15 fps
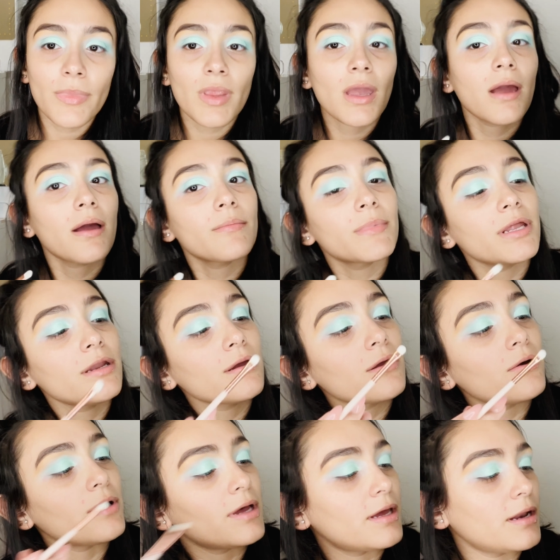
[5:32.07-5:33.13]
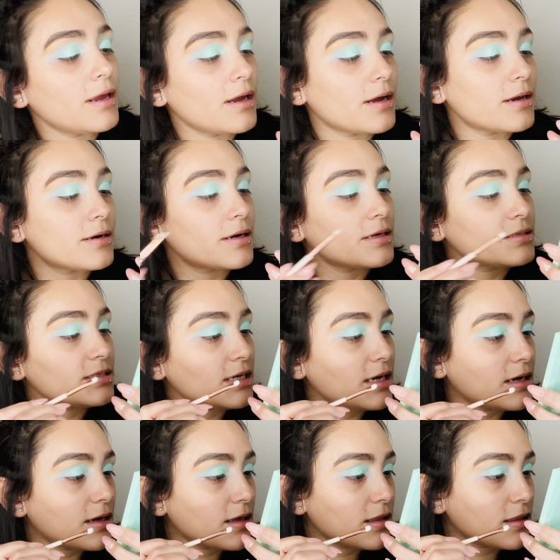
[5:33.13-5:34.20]
I'm gonna go ahead and take
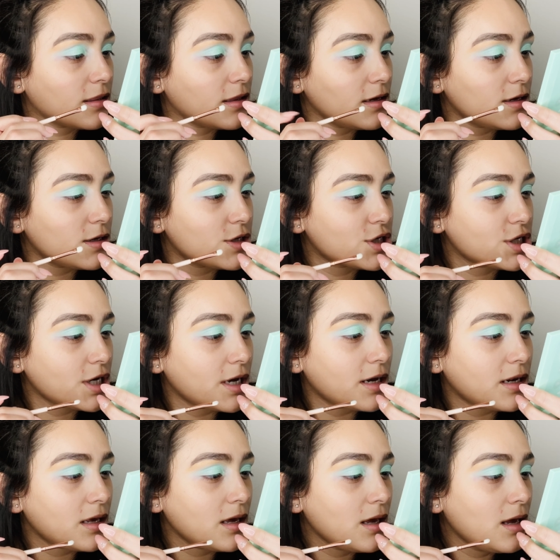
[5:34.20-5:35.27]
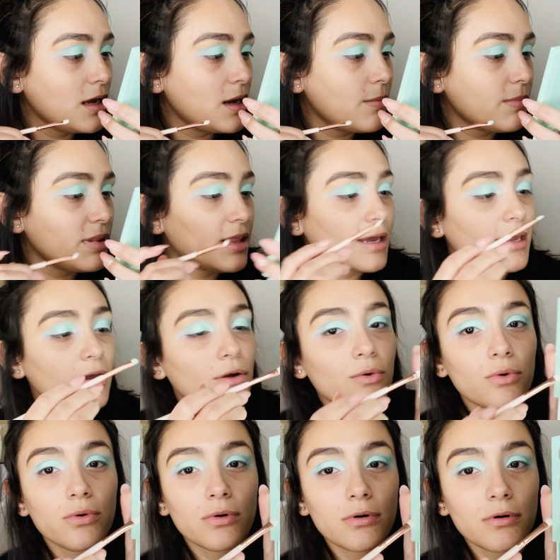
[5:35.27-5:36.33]
the shade Play It
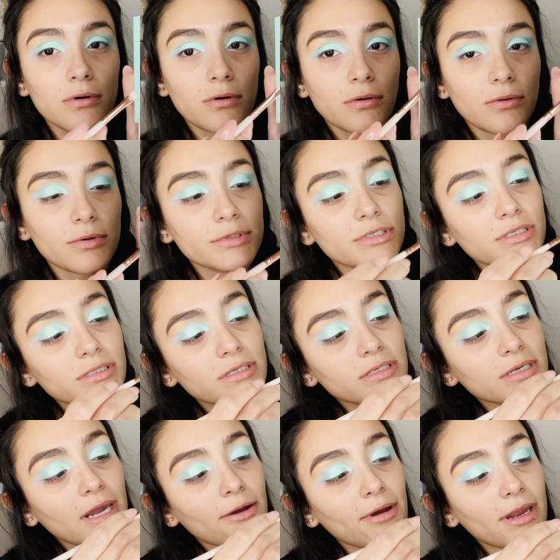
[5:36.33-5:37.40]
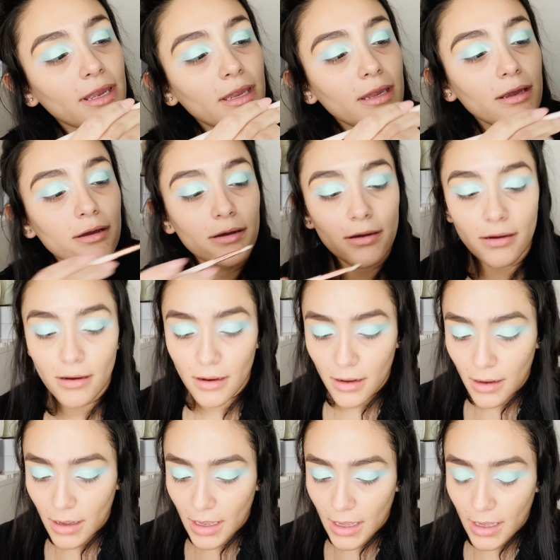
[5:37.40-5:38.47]
Cool, which is this guy right here,
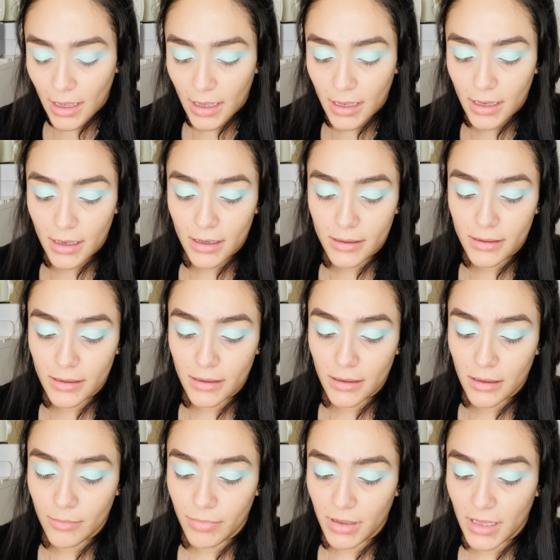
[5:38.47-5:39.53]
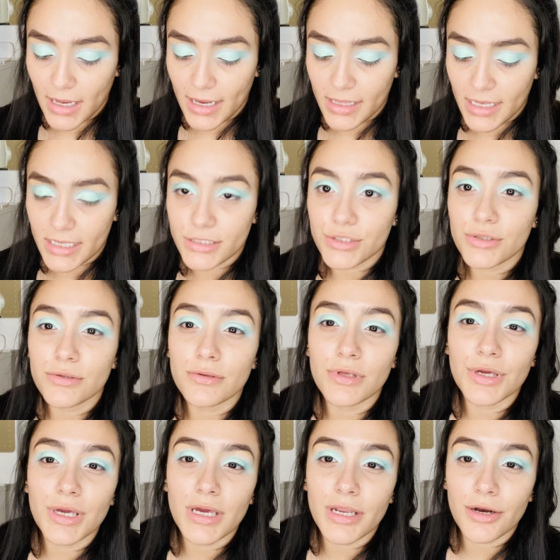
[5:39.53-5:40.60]
and apply that to the
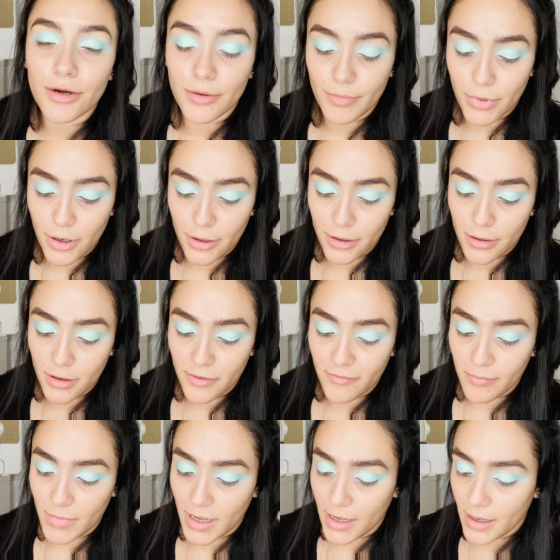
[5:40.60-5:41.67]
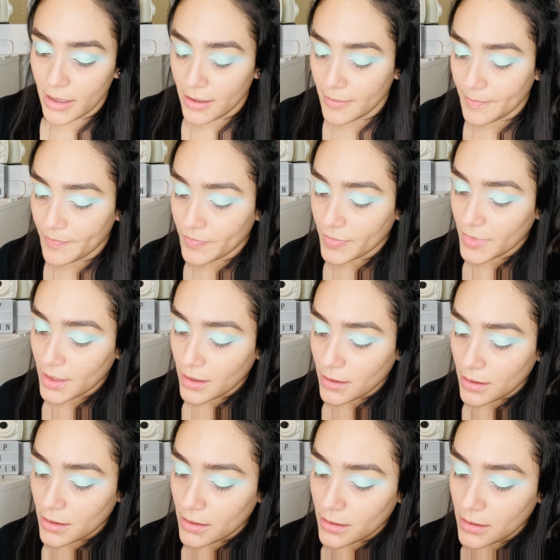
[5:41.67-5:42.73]
inner part of my
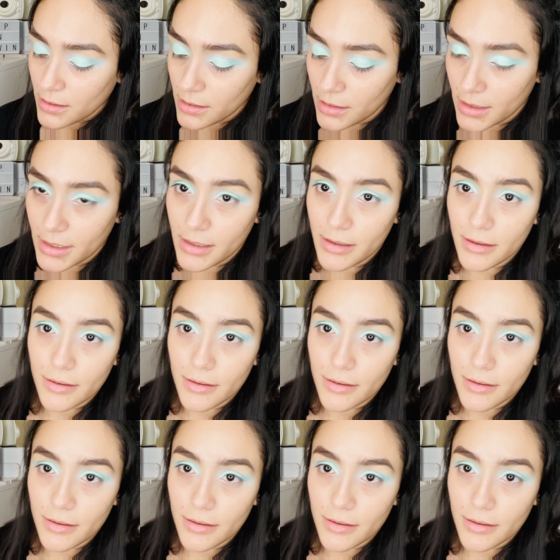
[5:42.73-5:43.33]
lid.